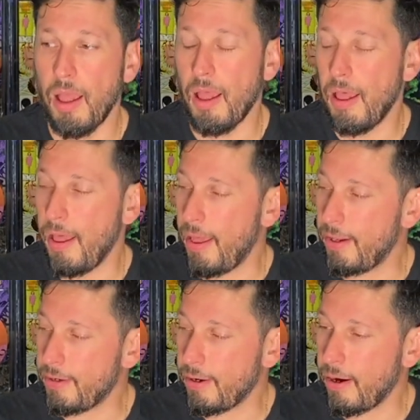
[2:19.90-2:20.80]

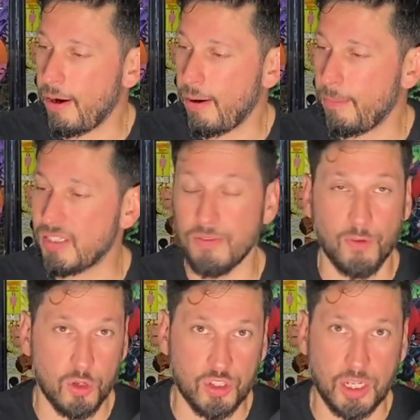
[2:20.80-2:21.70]
And it's a
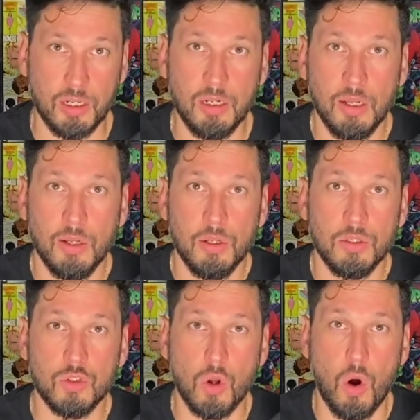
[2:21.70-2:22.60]
virgin.
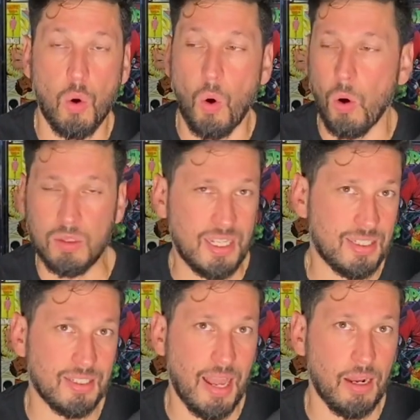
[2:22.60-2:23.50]
So all
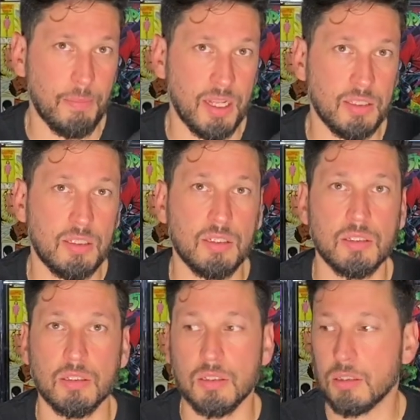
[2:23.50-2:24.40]
these elements
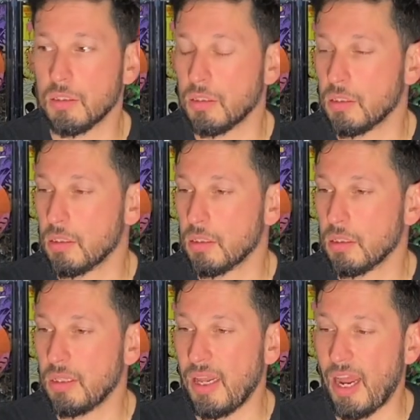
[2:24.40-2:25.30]

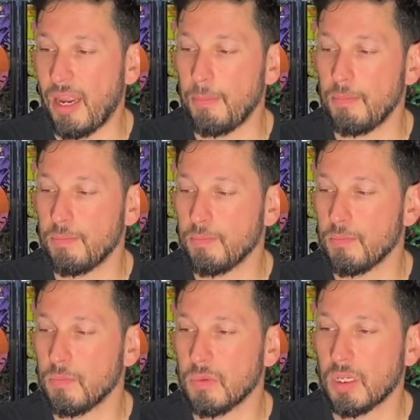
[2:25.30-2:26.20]
that I'm
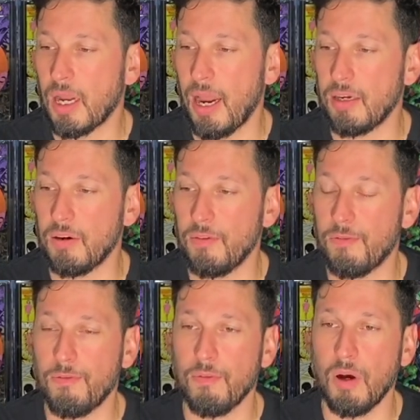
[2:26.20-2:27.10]
kind of
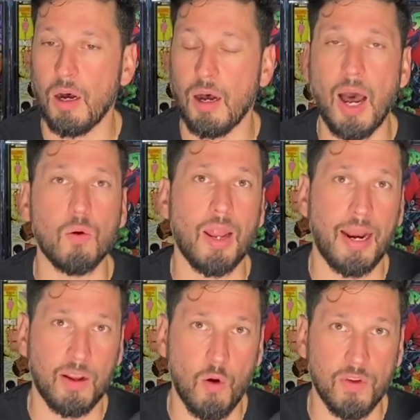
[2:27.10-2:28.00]

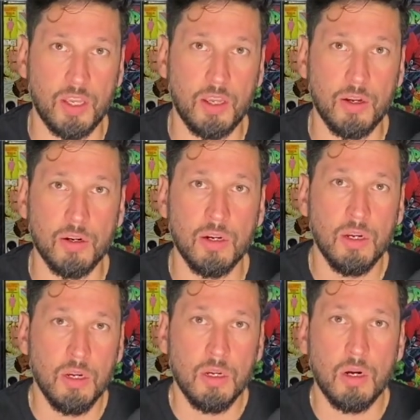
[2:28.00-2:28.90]
outlining over here
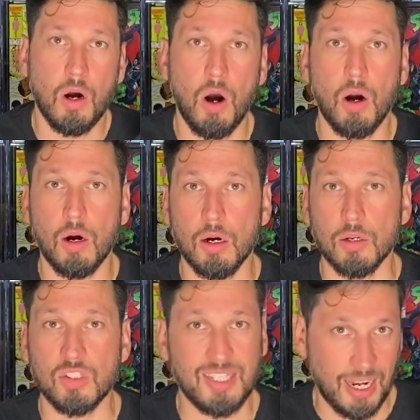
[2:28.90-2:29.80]
are
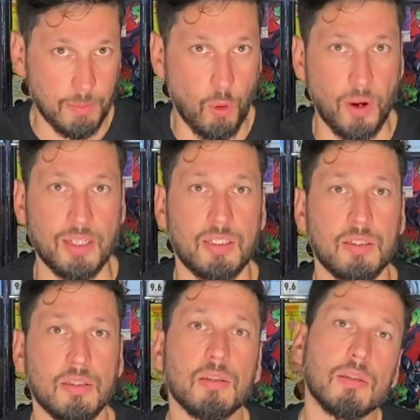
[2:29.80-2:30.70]
selling
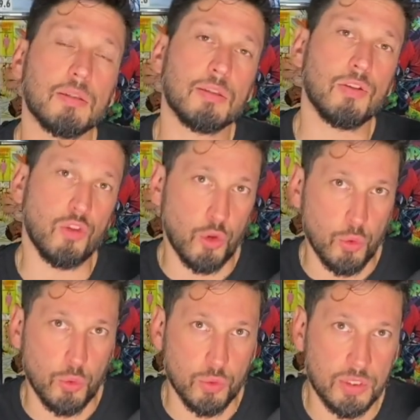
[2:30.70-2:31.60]
points
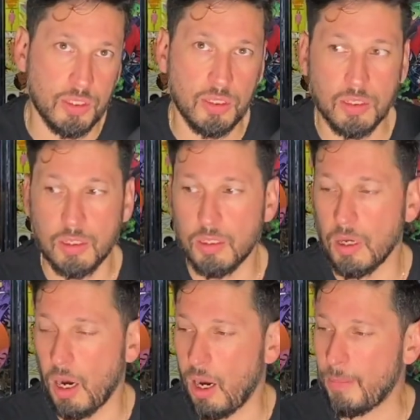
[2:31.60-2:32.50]
used
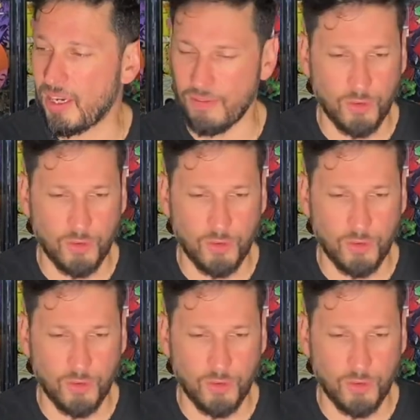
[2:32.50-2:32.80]
here.